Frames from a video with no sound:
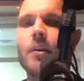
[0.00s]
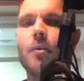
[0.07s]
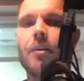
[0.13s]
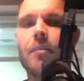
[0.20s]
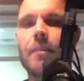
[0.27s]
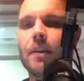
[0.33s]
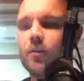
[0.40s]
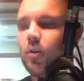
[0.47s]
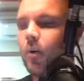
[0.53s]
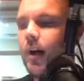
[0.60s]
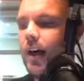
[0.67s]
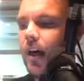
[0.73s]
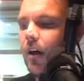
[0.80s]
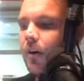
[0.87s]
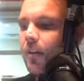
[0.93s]
with mental
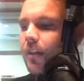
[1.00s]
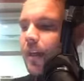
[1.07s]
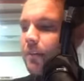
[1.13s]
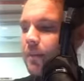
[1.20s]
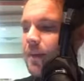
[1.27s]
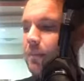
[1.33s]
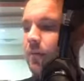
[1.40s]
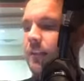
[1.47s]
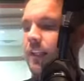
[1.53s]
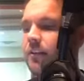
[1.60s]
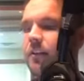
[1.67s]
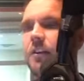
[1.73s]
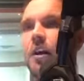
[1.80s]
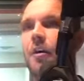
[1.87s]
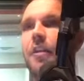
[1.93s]
health, like people need to
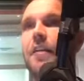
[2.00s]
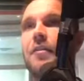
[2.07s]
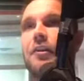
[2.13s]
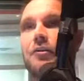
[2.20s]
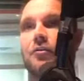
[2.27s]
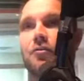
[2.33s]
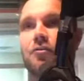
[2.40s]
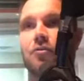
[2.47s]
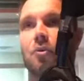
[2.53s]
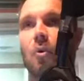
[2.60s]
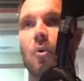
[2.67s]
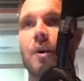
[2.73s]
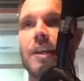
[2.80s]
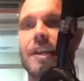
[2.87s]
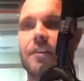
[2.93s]
know that their
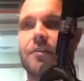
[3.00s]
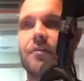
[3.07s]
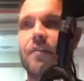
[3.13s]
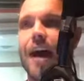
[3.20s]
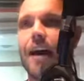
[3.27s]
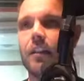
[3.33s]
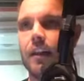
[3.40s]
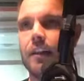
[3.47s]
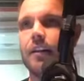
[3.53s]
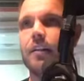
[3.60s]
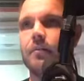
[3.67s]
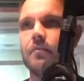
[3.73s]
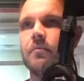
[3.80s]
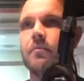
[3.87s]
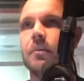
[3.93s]
story is valid.
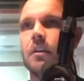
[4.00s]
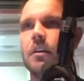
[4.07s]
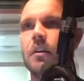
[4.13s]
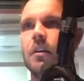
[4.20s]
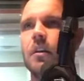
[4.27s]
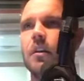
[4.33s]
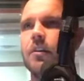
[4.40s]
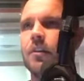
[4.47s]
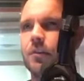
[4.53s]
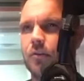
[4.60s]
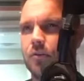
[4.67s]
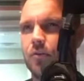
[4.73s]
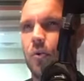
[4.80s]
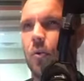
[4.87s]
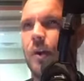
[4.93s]
Their
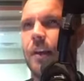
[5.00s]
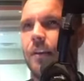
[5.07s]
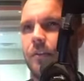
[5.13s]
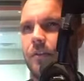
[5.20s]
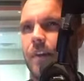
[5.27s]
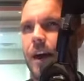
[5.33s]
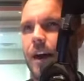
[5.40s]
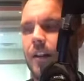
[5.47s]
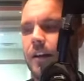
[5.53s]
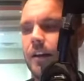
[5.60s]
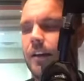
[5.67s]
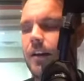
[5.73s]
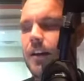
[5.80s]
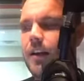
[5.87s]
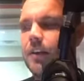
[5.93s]
story is valid.
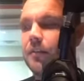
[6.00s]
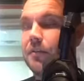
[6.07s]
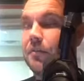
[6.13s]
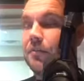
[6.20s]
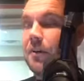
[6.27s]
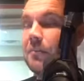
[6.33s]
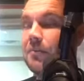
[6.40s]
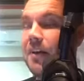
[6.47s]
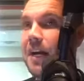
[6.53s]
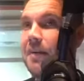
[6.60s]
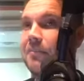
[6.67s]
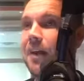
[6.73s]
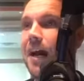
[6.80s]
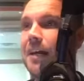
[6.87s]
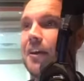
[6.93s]
So
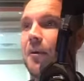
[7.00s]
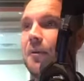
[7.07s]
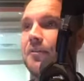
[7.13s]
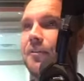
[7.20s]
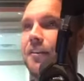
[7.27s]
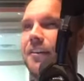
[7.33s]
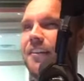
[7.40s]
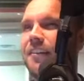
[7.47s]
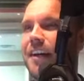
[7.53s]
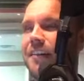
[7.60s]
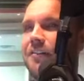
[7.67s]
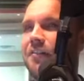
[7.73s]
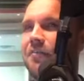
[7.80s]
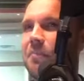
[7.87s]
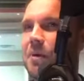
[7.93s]
sometimes I go into
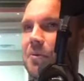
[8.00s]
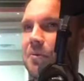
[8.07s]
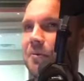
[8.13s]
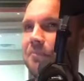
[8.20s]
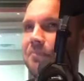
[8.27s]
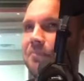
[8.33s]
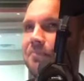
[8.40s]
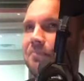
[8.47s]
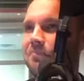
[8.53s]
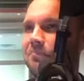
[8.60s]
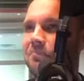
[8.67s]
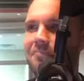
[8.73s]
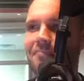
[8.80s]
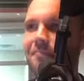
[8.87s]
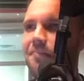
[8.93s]
detective mode,
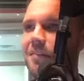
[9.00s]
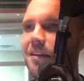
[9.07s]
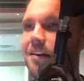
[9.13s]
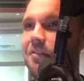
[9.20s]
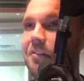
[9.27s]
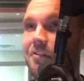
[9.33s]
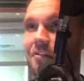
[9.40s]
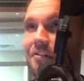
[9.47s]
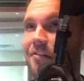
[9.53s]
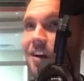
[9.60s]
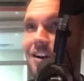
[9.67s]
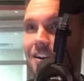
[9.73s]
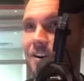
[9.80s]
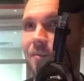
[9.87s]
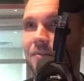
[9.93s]
and this is
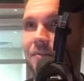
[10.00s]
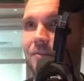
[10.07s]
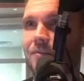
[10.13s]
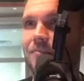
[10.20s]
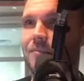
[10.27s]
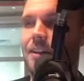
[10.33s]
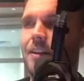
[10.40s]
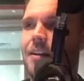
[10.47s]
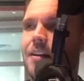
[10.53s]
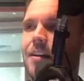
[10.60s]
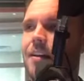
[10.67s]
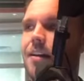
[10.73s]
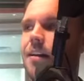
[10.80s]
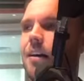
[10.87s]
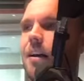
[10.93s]
not helpful.
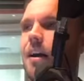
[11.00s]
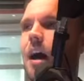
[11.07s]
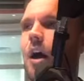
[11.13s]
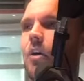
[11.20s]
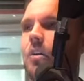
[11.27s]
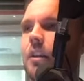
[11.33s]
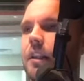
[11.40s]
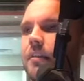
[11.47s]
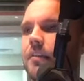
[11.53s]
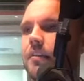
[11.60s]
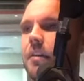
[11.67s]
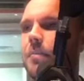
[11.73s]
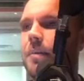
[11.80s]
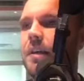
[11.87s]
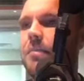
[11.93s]
I'll listen
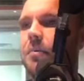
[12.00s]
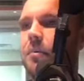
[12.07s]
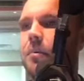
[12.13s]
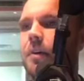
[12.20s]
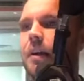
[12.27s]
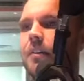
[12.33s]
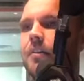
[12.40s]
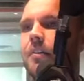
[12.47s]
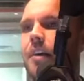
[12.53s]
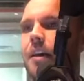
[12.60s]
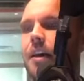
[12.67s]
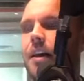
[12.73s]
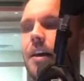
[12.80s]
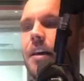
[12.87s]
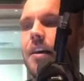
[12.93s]
to people and
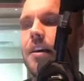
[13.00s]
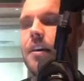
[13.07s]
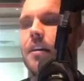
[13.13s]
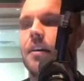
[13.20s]
say,